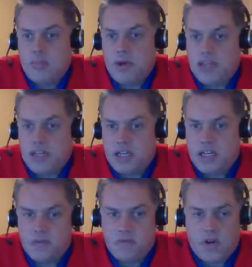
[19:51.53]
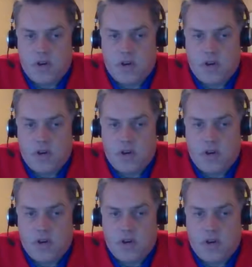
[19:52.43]
by the end of
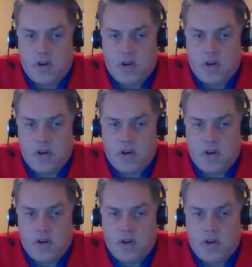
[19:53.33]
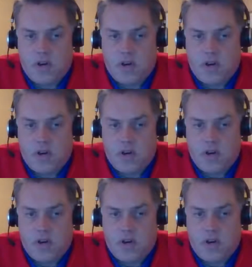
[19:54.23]
October, and it didn't happen. So
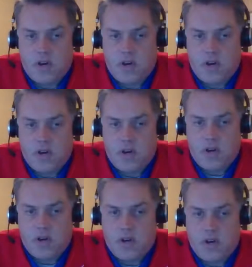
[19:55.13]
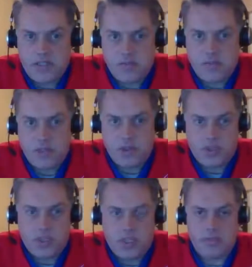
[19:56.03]
if that team will be
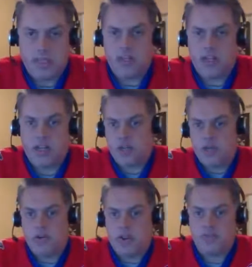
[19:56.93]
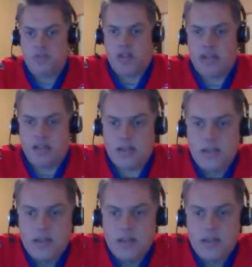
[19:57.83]
joining, it'll be another year after that.